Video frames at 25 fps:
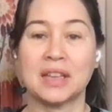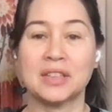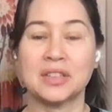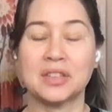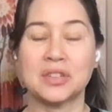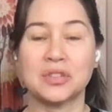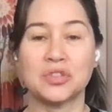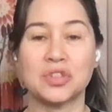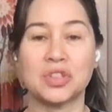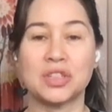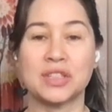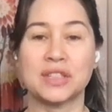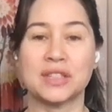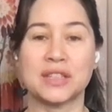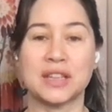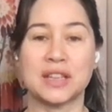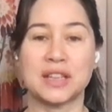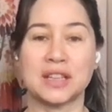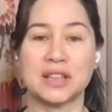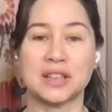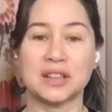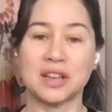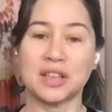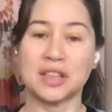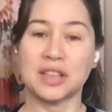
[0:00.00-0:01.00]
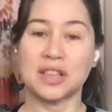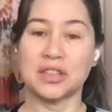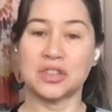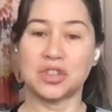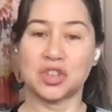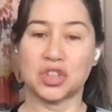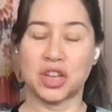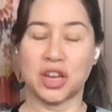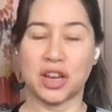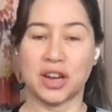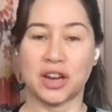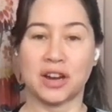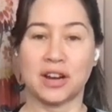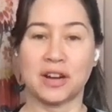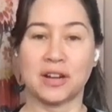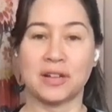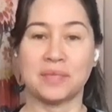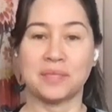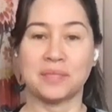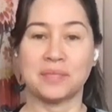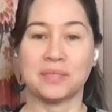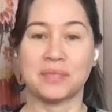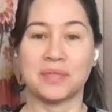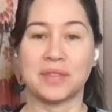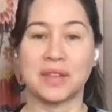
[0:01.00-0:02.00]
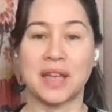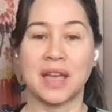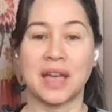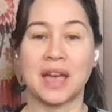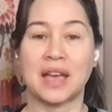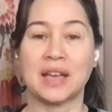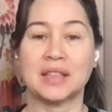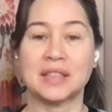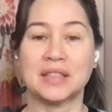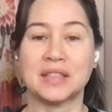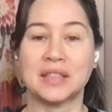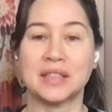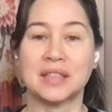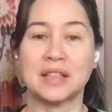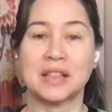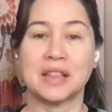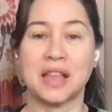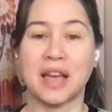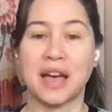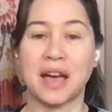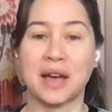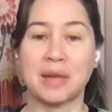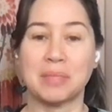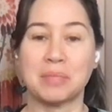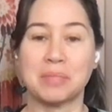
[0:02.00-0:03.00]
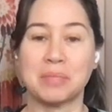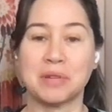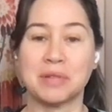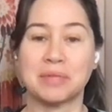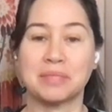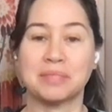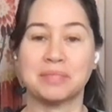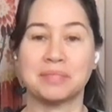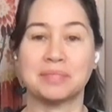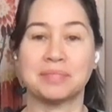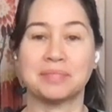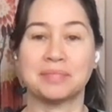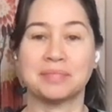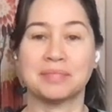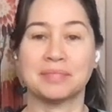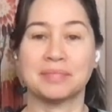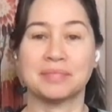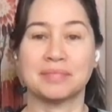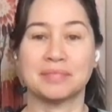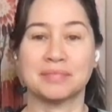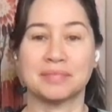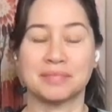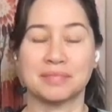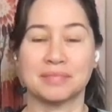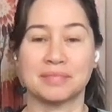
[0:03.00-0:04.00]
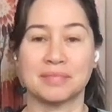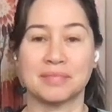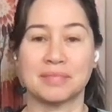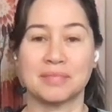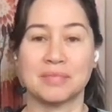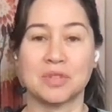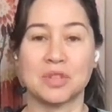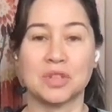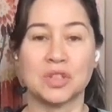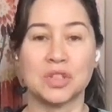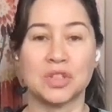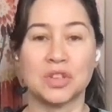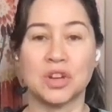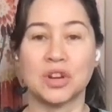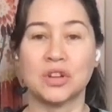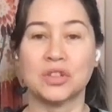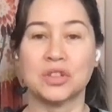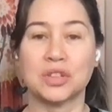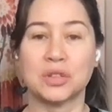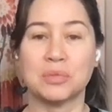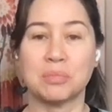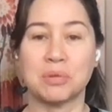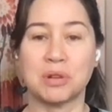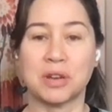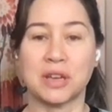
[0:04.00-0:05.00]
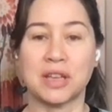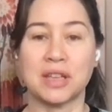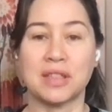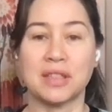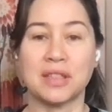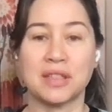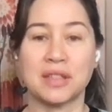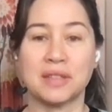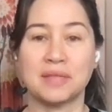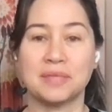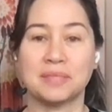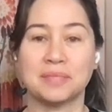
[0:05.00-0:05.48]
So just seated on the chair, hands in the lap, start to breathe